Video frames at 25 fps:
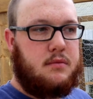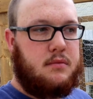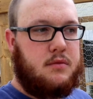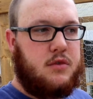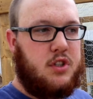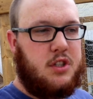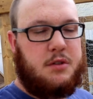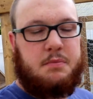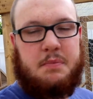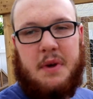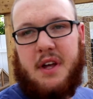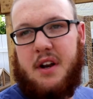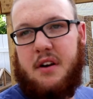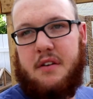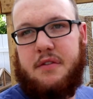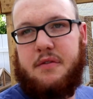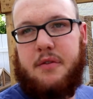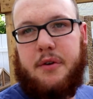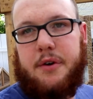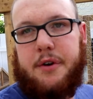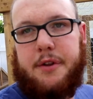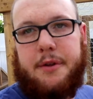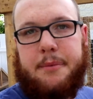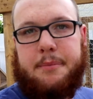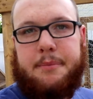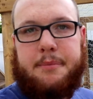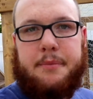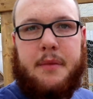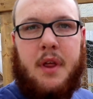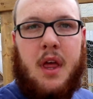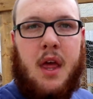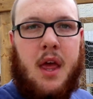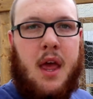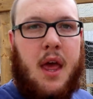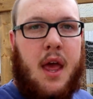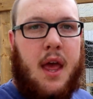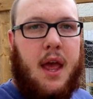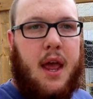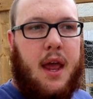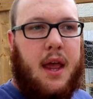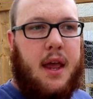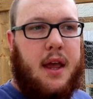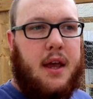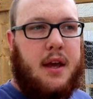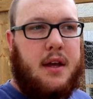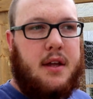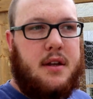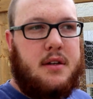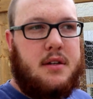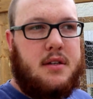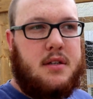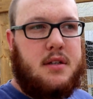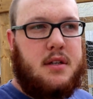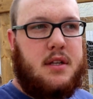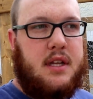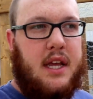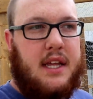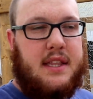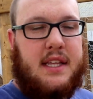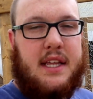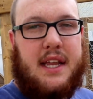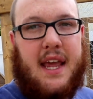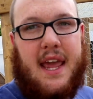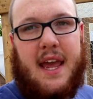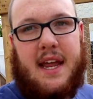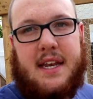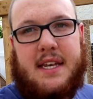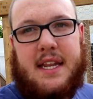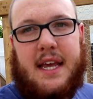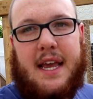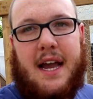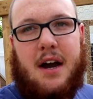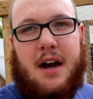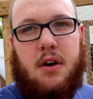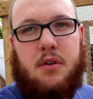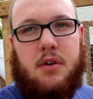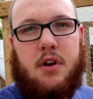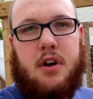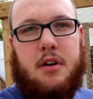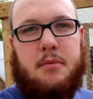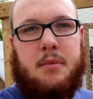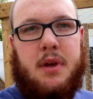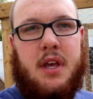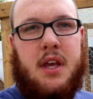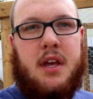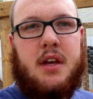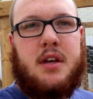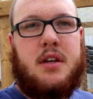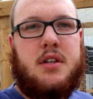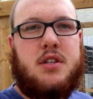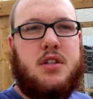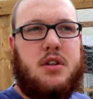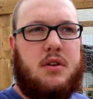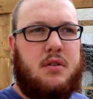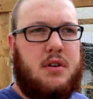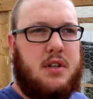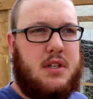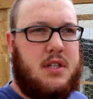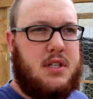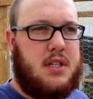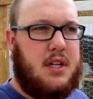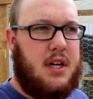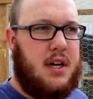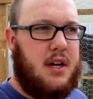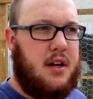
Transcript: just better for them, and yet they can't dig out on me. So it's